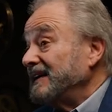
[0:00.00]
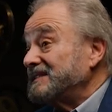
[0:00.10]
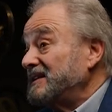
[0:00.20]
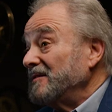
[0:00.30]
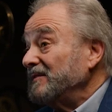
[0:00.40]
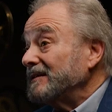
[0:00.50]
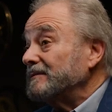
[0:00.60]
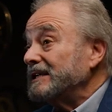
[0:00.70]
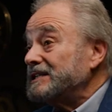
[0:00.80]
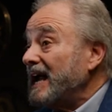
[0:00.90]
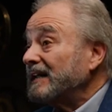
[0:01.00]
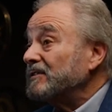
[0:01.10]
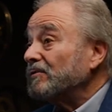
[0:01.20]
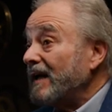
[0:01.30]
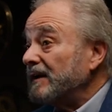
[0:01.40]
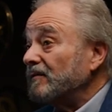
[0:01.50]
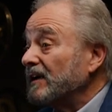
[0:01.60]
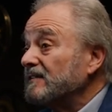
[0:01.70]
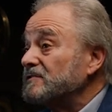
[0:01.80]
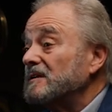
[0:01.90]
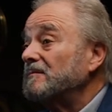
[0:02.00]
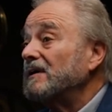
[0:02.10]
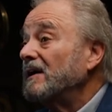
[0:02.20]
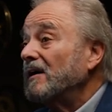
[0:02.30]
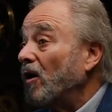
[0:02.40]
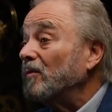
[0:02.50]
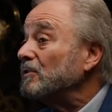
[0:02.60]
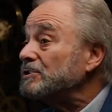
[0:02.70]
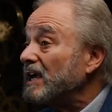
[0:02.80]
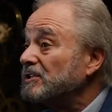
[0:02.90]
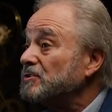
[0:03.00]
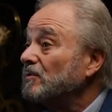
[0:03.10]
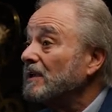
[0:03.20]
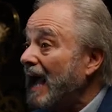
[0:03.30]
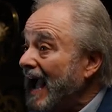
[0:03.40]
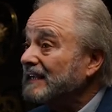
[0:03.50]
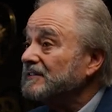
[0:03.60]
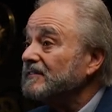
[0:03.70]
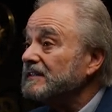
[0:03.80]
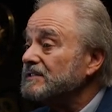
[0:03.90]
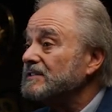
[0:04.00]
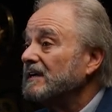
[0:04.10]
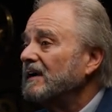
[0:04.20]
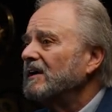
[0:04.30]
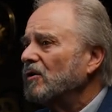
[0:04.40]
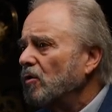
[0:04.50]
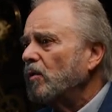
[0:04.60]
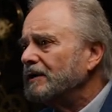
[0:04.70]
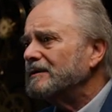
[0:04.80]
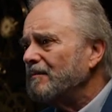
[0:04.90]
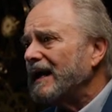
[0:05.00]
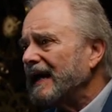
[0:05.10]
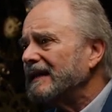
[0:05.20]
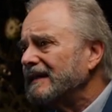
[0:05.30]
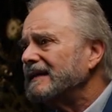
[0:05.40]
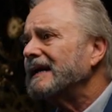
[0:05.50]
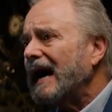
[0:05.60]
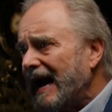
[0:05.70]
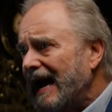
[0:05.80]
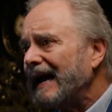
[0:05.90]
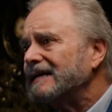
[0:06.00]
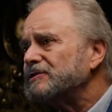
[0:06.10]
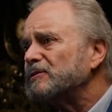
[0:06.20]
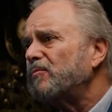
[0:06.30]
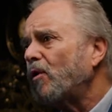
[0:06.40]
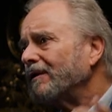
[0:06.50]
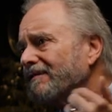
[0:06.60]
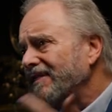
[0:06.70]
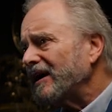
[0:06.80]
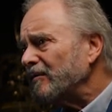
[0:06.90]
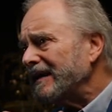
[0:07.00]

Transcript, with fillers: simply reject the rhetoric of some homosexual activists who would demand that I support their